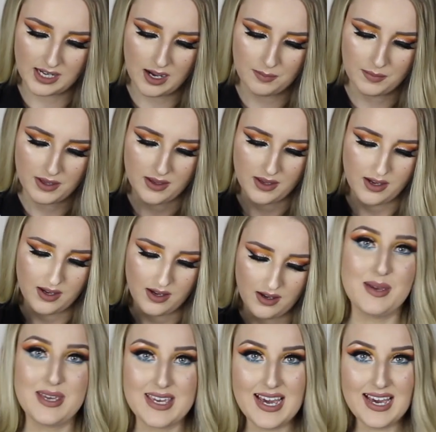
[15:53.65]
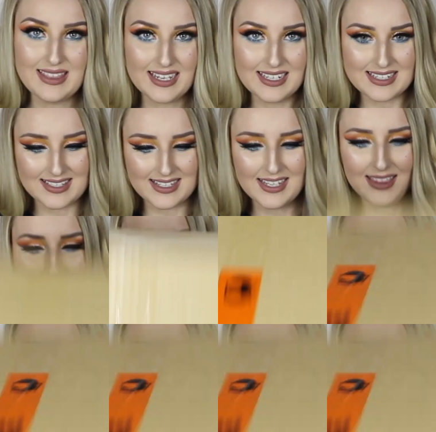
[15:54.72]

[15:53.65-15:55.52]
up. But yeah, that is it.